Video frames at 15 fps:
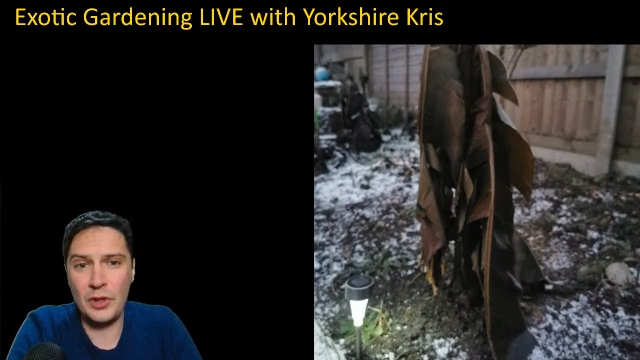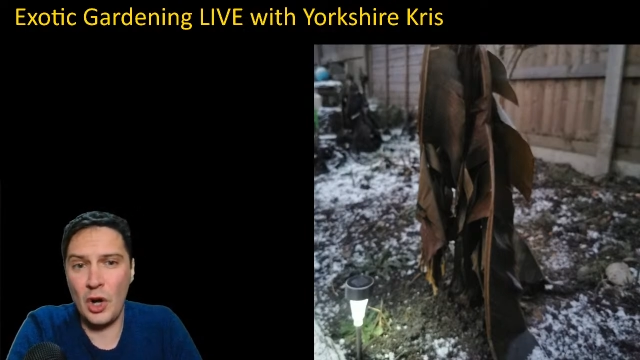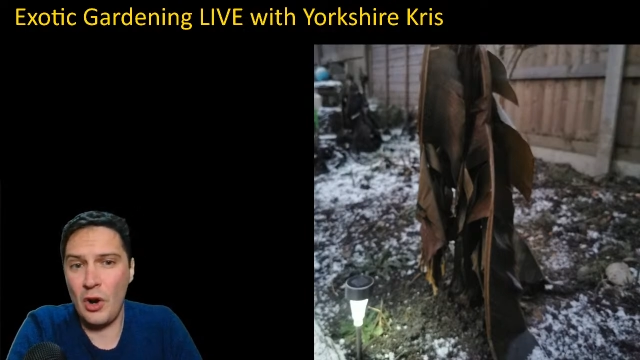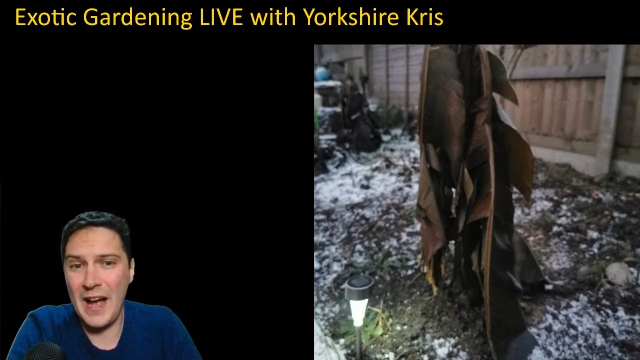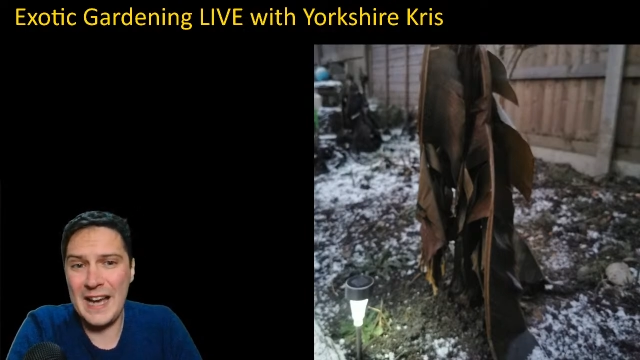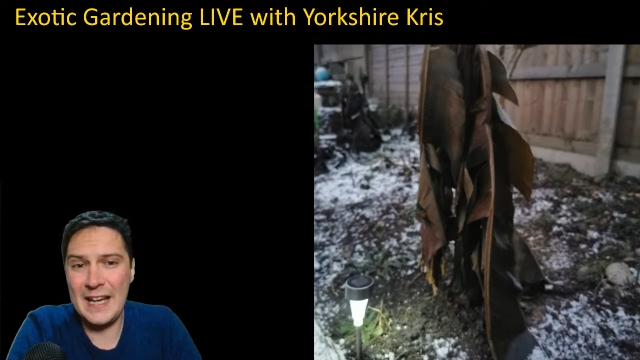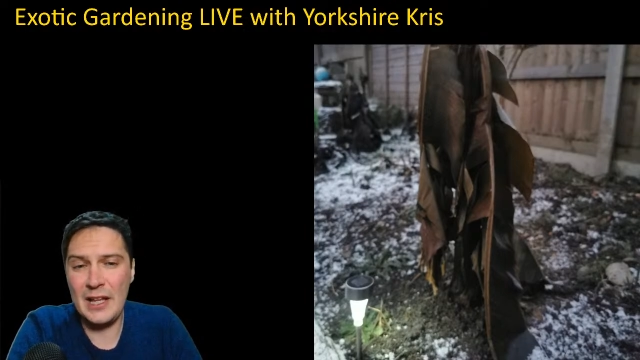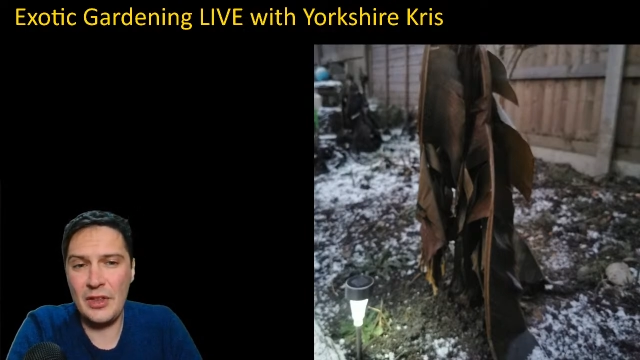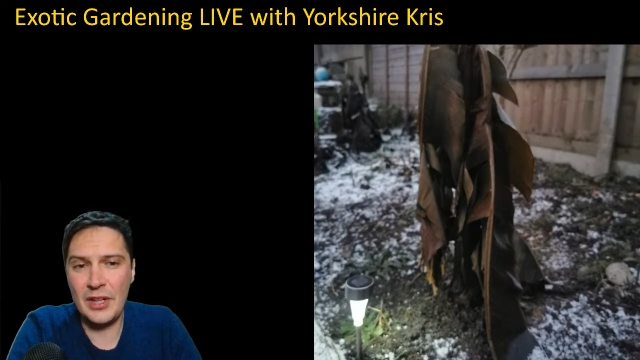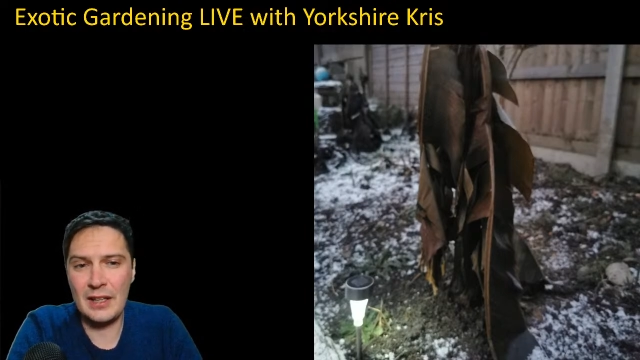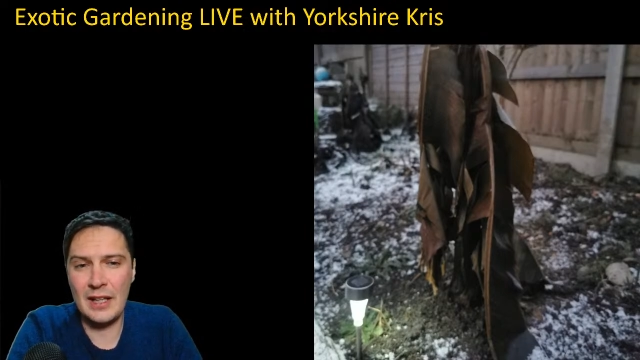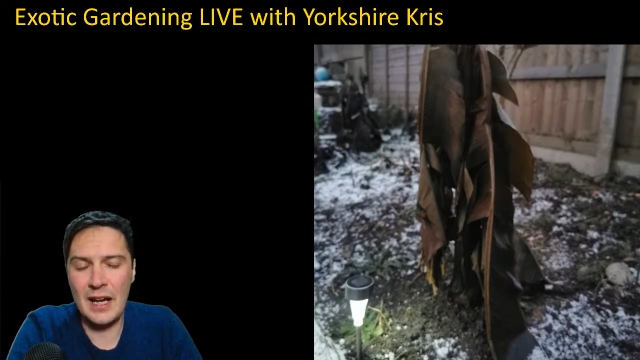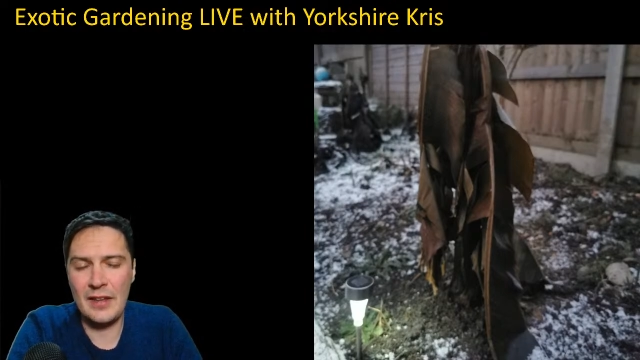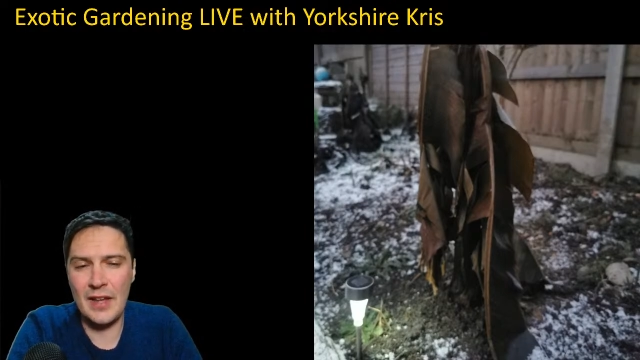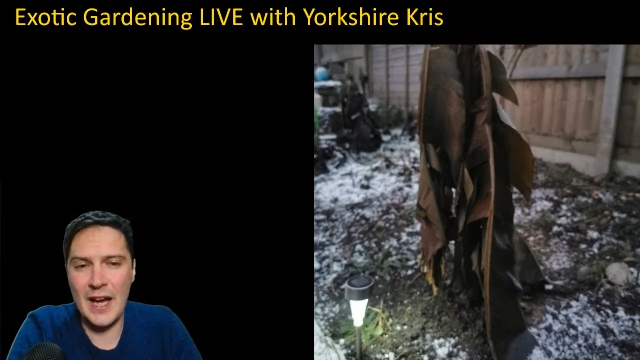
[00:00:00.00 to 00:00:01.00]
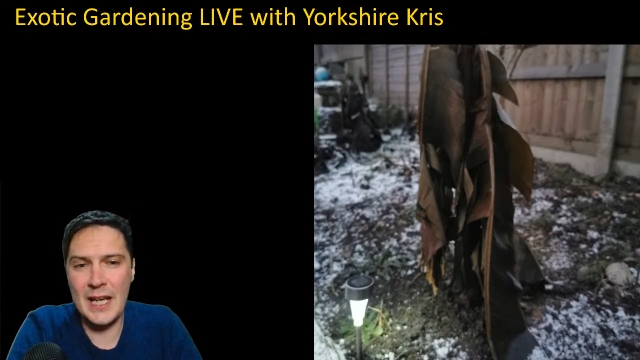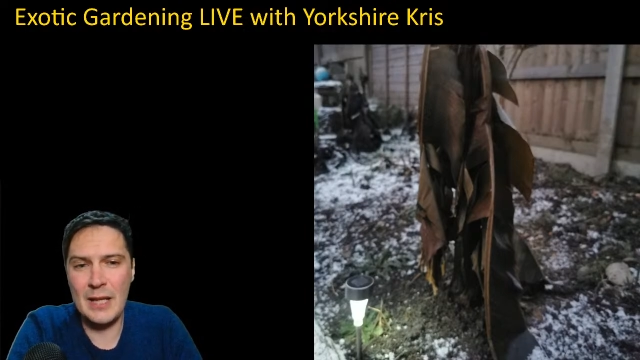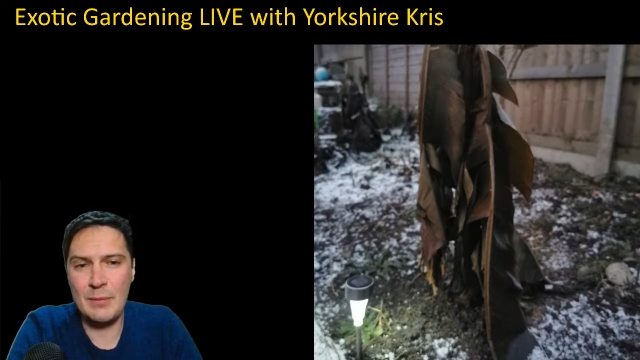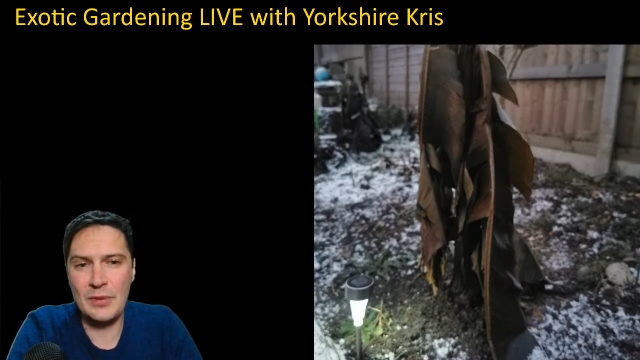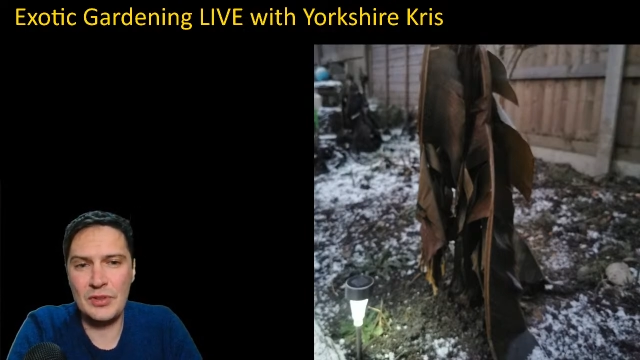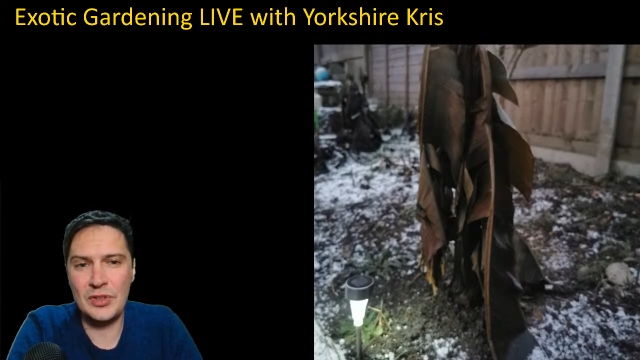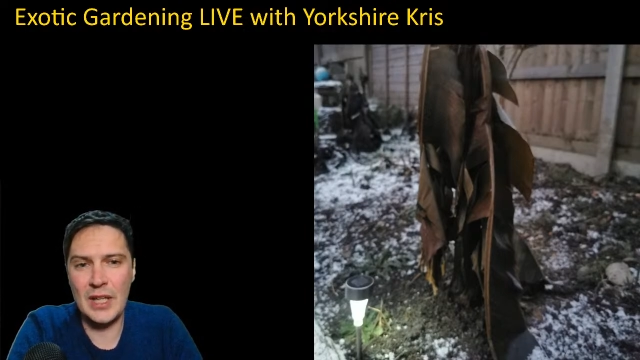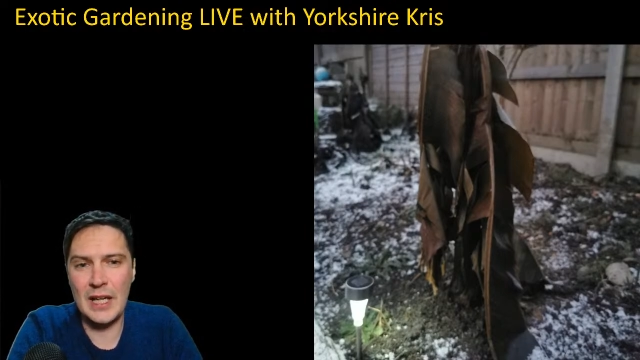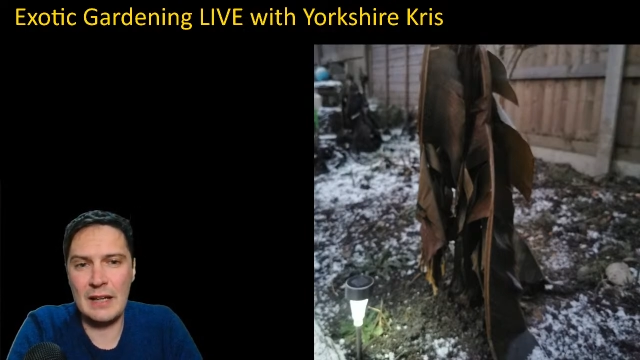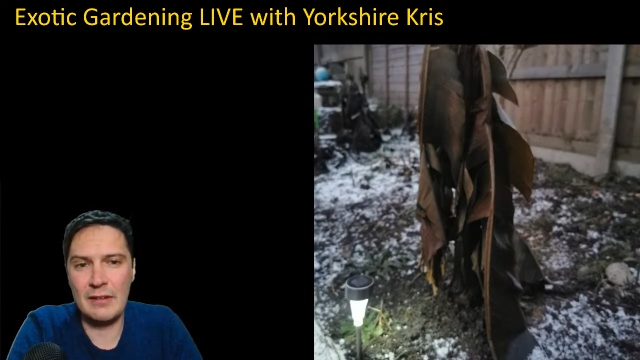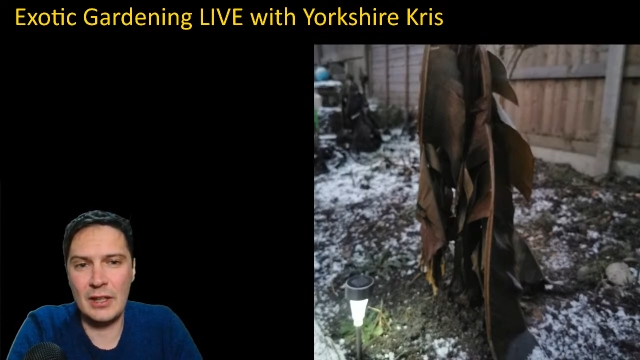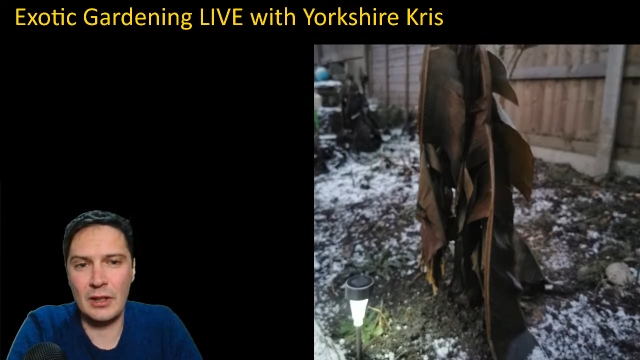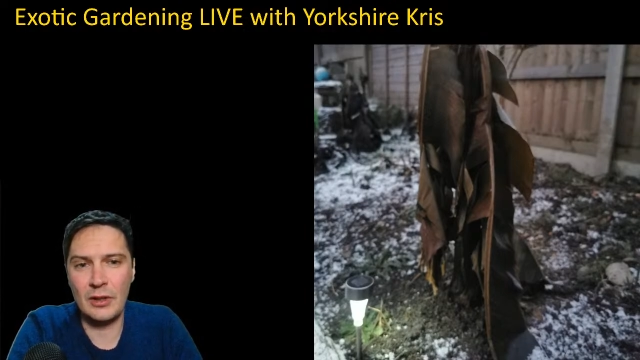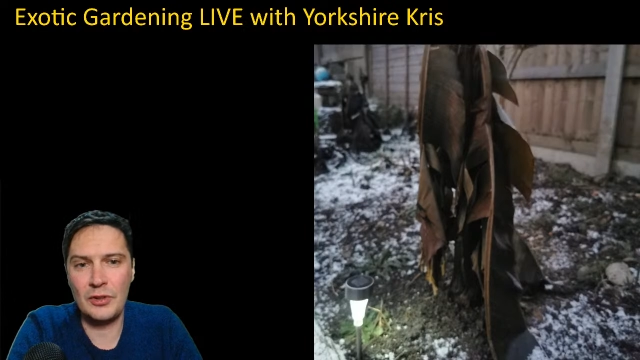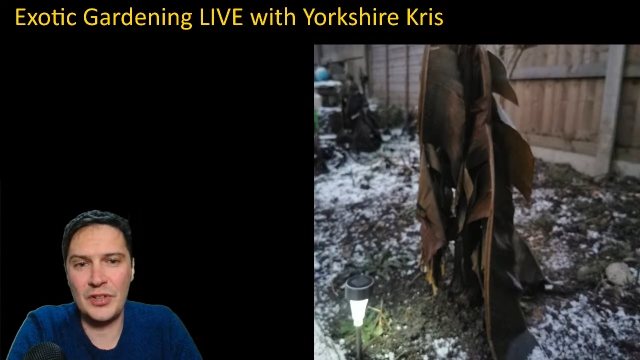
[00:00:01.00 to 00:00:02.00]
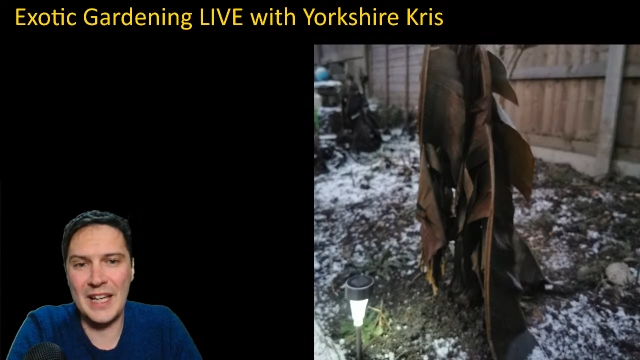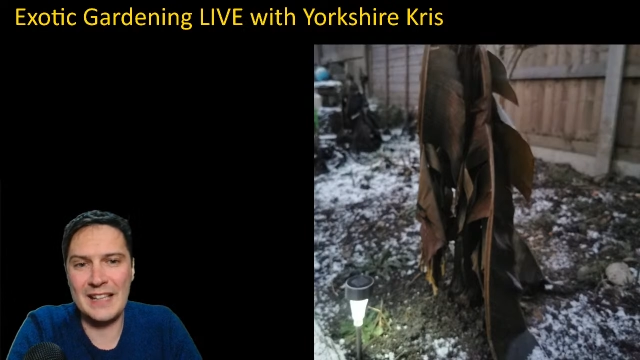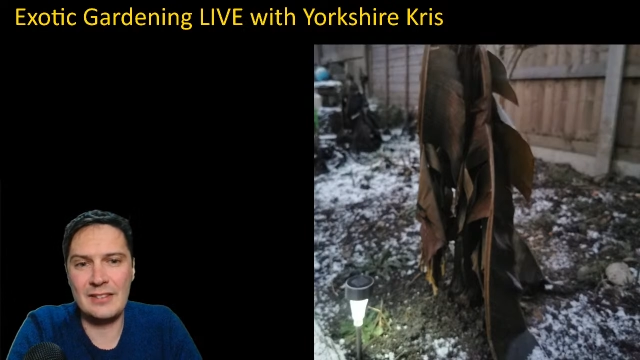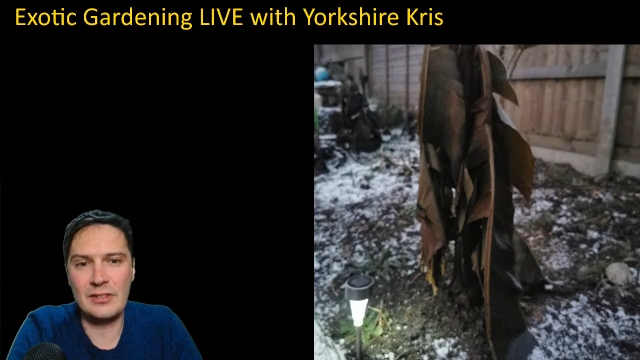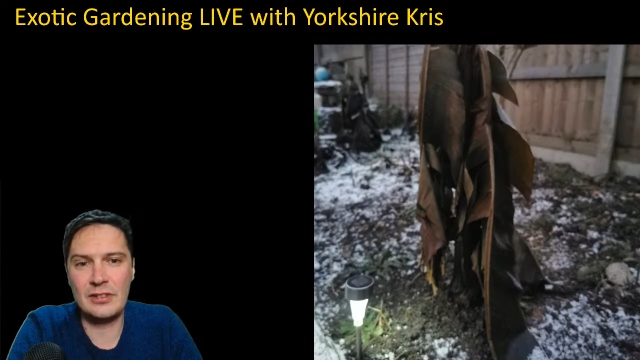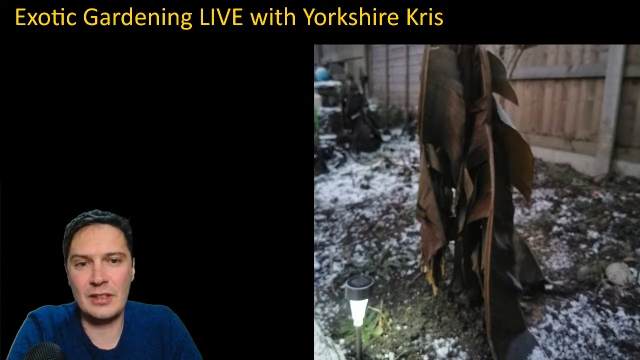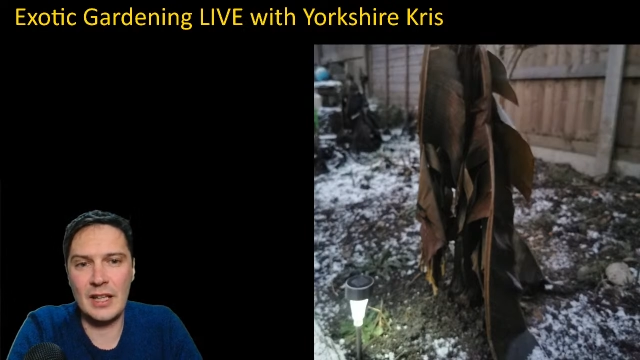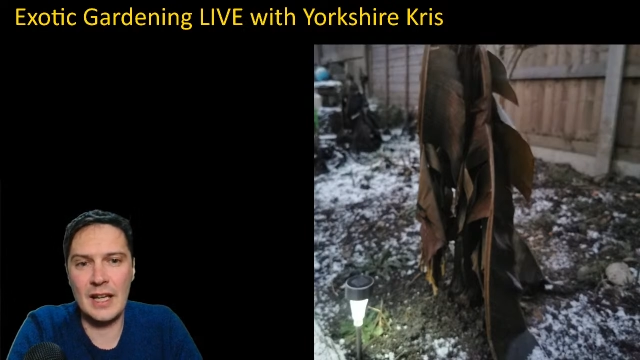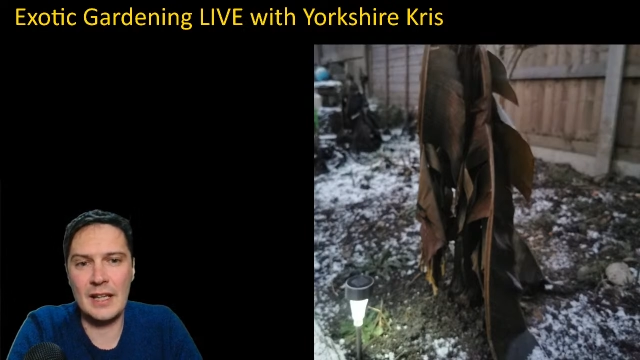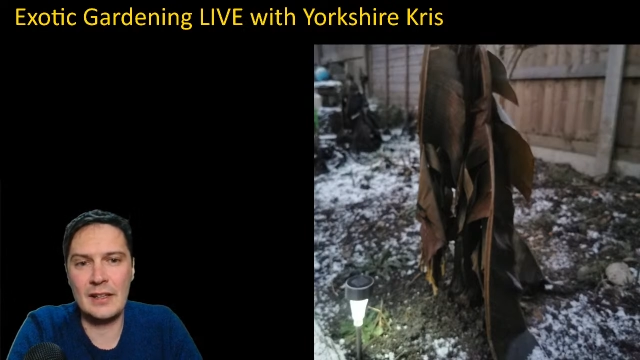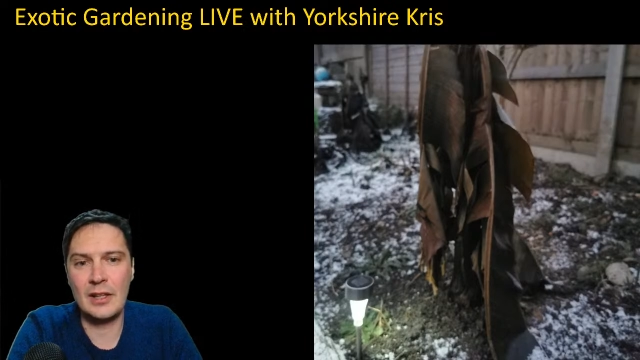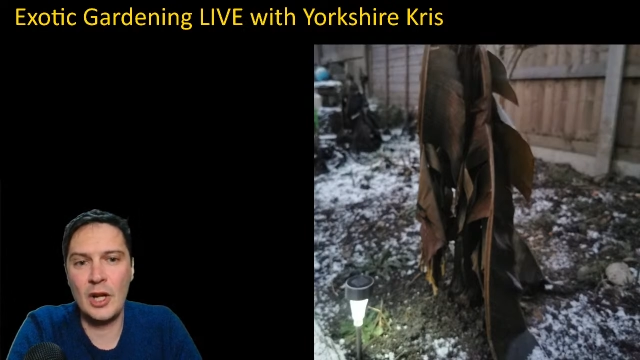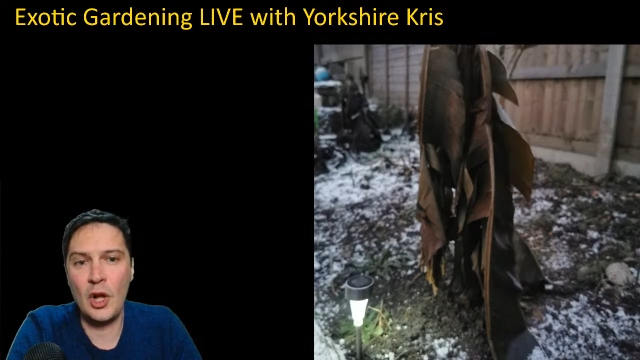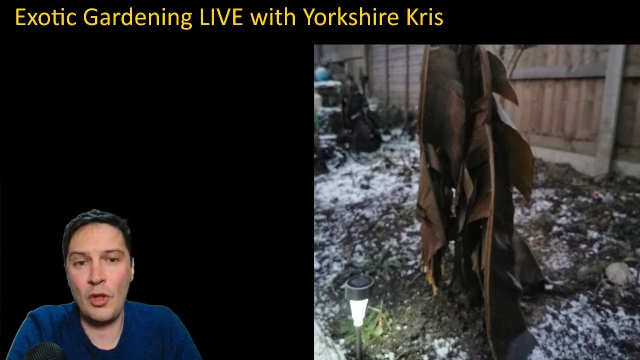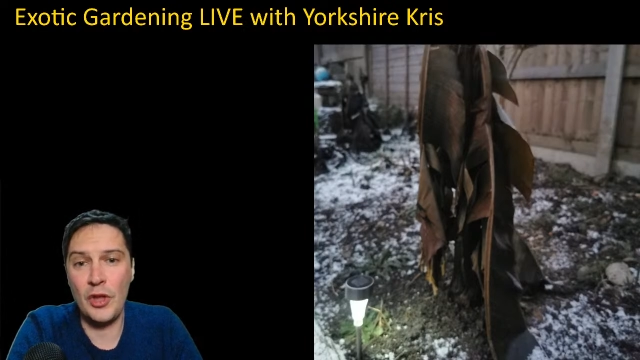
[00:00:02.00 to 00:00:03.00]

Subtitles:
or anything like that, any material to insulate